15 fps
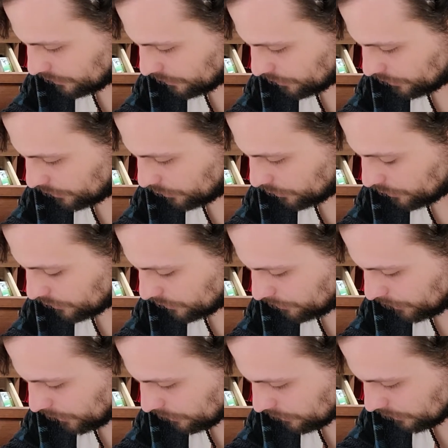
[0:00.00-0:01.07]
Choiwon
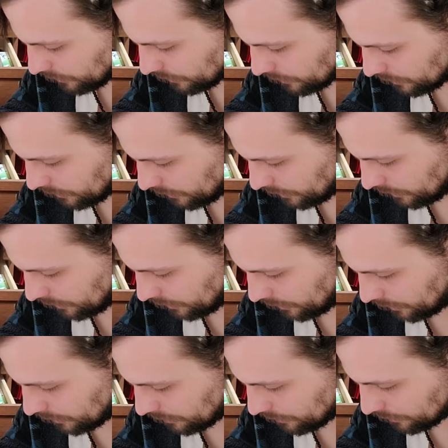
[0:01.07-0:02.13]
Myeongdong.
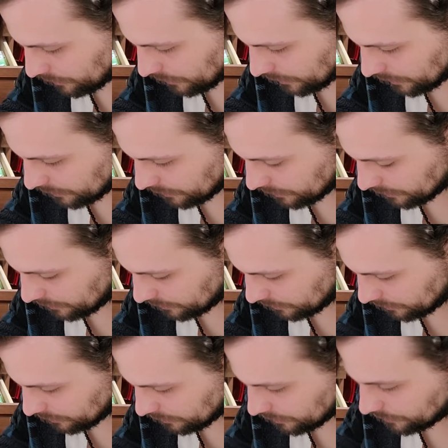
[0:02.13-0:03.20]
So it says, this
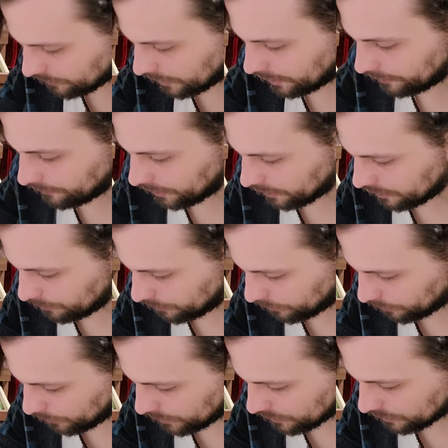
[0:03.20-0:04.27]
incense is very
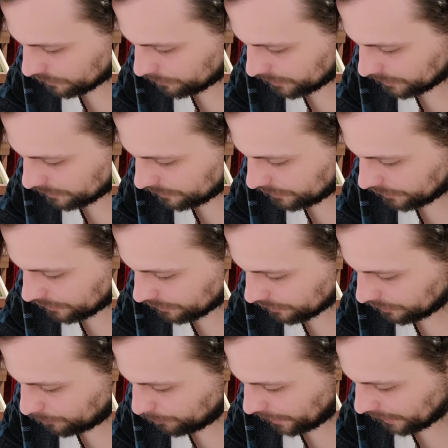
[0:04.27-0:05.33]
valuable, which has been
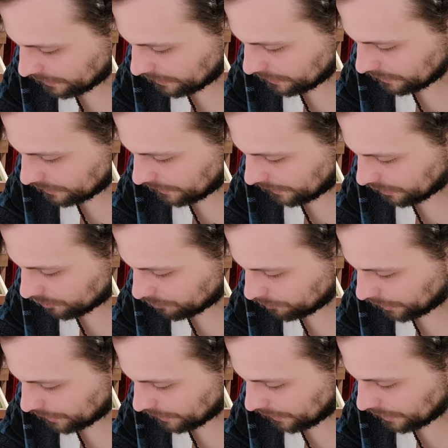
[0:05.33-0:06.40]
secretly banded down
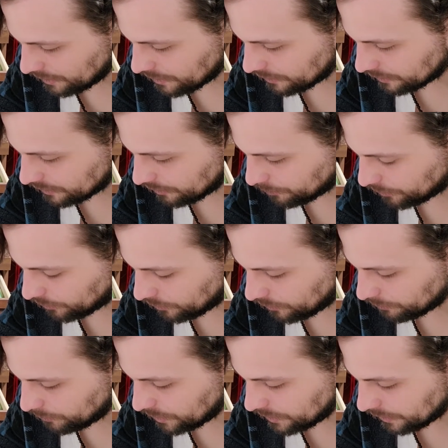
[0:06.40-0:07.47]
by the ancient temple.
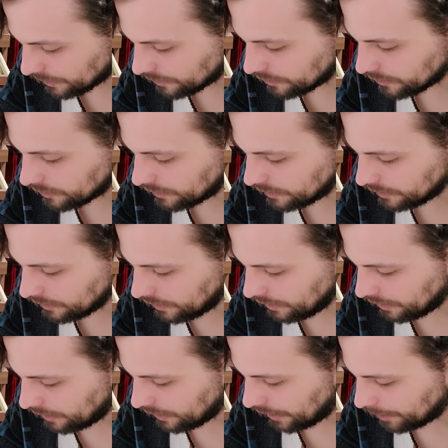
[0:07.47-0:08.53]
Particularly,
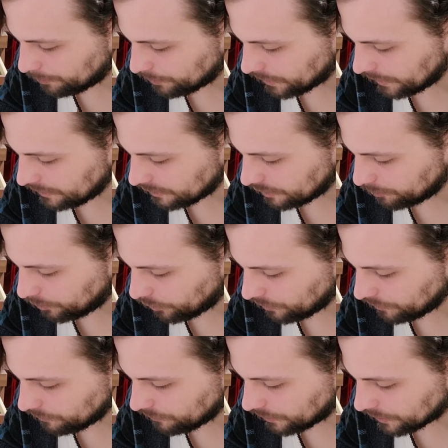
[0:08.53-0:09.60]
it plays an
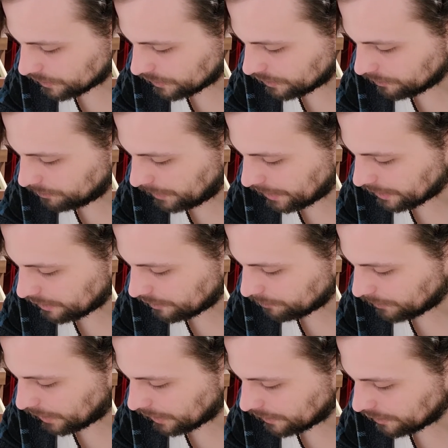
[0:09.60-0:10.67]
important function in making
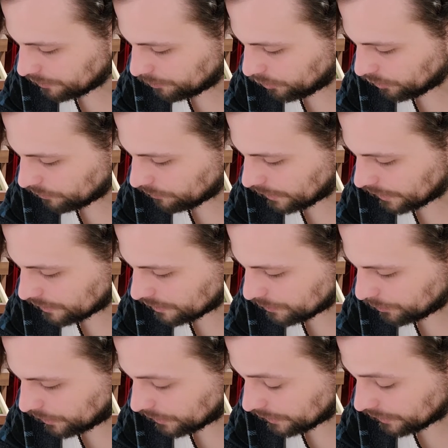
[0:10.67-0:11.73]
mind more
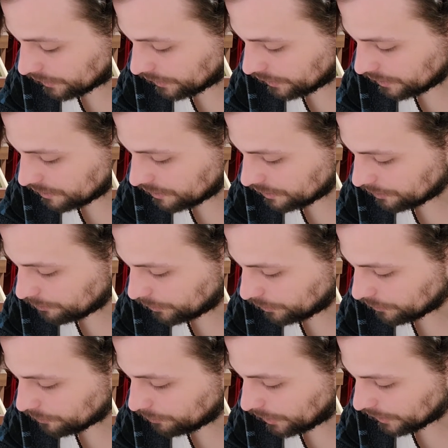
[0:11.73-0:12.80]
fresh while encouraging
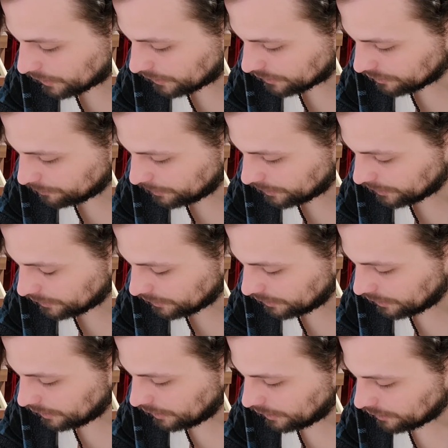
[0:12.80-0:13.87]
both body and spirit.
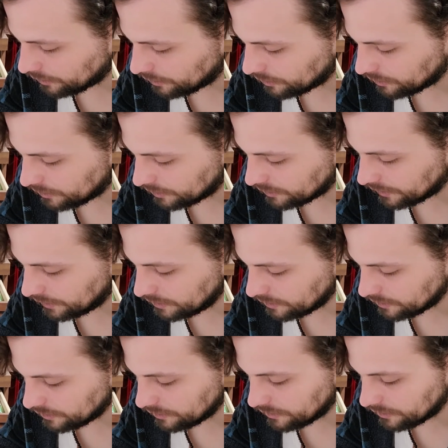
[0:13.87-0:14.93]
So this
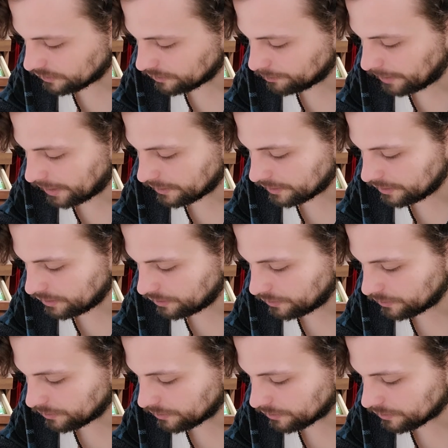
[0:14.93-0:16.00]
incense is mainly
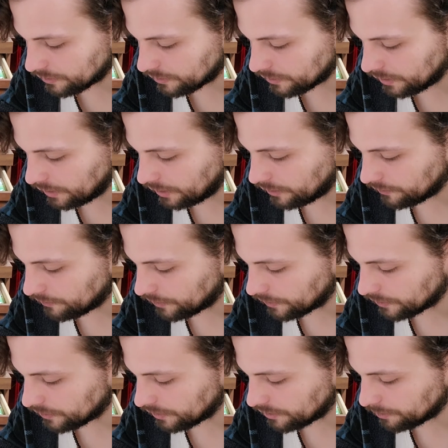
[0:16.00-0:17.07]
used for
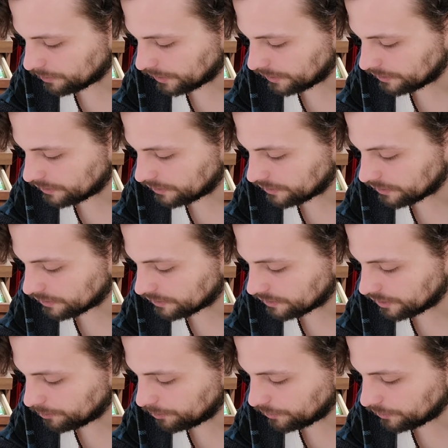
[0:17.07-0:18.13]
such places as
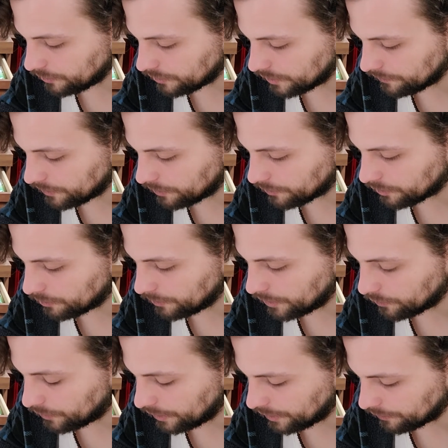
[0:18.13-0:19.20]
temple, living room,
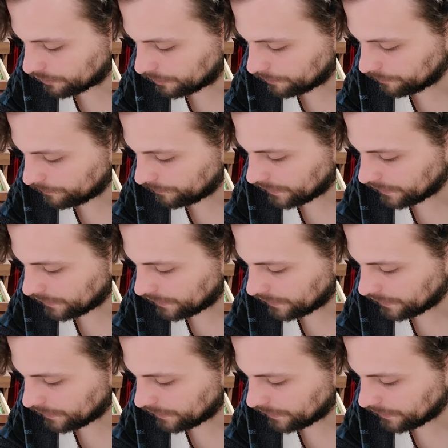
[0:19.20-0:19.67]
and reading room.